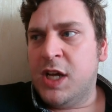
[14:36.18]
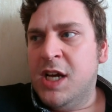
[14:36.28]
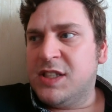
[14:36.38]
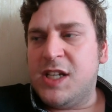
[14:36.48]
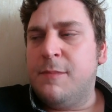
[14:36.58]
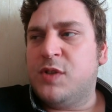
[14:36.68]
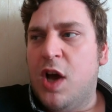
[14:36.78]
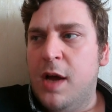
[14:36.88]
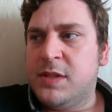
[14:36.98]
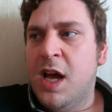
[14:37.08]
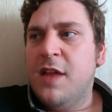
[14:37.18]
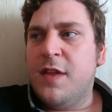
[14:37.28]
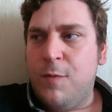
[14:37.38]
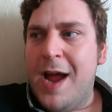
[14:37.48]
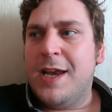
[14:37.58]
Sometimes the
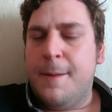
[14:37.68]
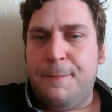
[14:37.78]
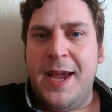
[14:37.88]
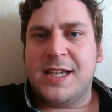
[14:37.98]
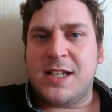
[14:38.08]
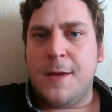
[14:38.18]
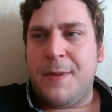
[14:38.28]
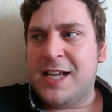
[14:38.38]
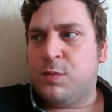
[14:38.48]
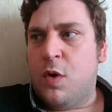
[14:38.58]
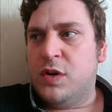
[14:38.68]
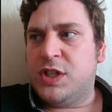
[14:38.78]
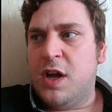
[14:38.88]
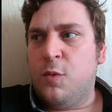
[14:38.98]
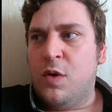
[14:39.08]
random picks are the best ones. You
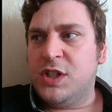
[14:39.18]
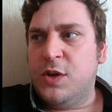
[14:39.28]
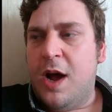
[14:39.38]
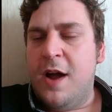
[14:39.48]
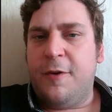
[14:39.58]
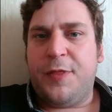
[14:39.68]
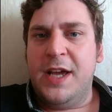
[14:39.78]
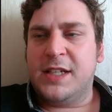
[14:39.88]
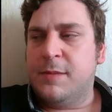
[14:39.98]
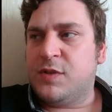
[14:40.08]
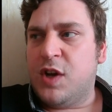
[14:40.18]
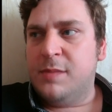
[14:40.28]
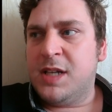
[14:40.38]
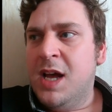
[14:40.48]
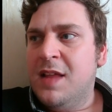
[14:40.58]
know, the ones you overthink
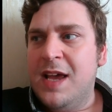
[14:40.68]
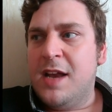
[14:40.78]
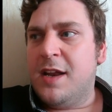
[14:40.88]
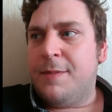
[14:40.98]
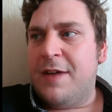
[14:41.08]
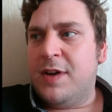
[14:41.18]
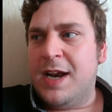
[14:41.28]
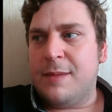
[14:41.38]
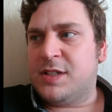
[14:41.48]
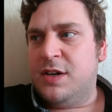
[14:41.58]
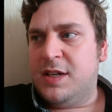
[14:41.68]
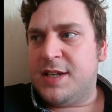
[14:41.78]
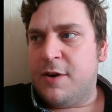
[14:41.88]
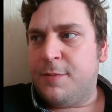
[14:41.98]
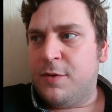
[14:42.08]
sometimes, they end up having an absolutely
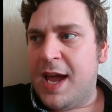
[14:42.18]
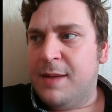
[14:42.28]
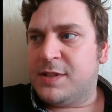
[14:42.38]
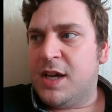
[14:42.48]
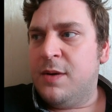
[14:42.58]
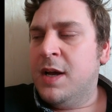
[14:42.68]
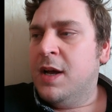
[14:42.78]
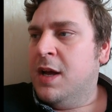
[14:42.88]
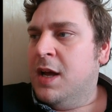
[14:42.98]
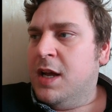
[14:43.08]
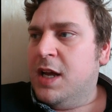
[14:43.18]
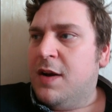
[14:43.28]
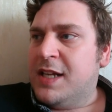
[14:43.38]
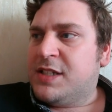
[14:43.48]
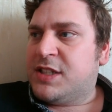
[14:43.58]
terrible game. So you know,
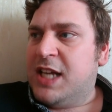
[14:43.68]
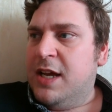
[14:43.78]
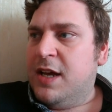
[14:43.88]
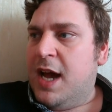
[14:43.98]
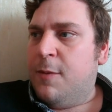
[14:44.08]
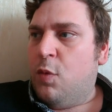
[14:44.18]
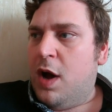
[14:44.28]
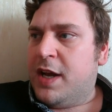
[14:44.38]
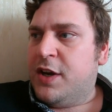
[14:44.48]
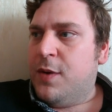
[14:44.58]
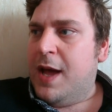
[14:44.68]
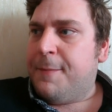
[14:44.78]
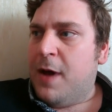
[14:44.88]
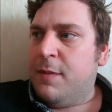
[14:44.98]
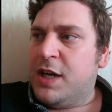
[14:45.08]
let's just see what I can do here.
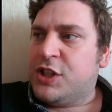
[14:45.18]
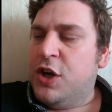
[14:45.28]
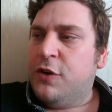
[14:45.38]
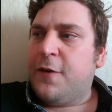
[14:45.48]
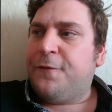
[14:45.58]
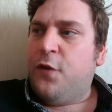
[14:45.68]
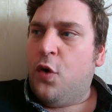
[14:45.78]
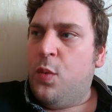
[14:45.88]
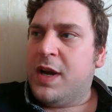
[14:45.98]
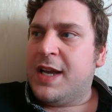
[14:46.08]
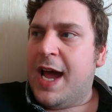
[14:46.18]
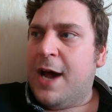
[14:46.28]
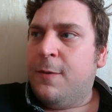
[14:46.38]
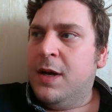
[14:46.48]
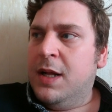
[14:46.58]
But I'm going to choose a forward
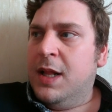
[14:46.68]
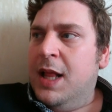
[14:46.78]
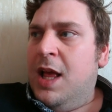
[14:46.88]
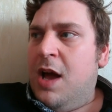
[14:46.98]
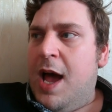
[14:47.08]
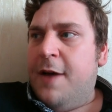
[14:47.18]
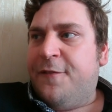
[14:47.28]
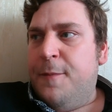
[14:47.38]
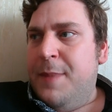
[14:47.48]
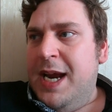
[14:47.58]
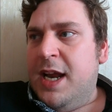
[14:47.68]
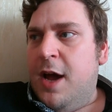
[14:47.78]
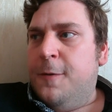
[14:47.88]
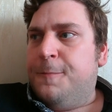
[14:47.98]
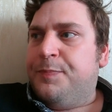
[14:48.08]
now.
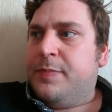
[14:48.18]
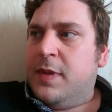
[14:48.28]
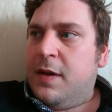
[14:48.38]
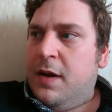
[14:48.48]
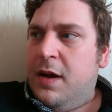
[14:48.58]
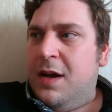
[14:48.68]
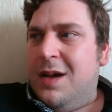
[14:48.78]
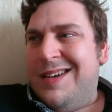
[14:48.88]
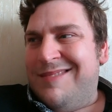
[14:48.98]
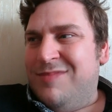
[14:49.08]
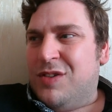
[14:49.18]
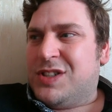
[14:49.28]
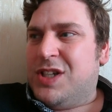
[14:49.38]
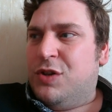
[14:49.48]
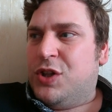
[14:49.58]
Firmino, not
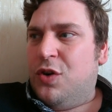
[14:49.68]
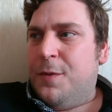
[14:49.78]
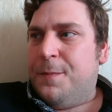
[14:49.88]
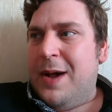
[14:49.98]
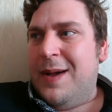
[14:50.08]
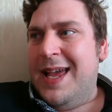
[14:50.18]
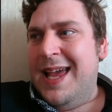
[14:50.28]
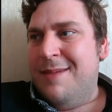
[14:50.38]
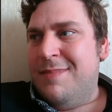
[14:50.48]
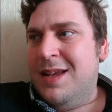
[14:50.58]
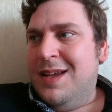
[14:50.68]
so sure about him.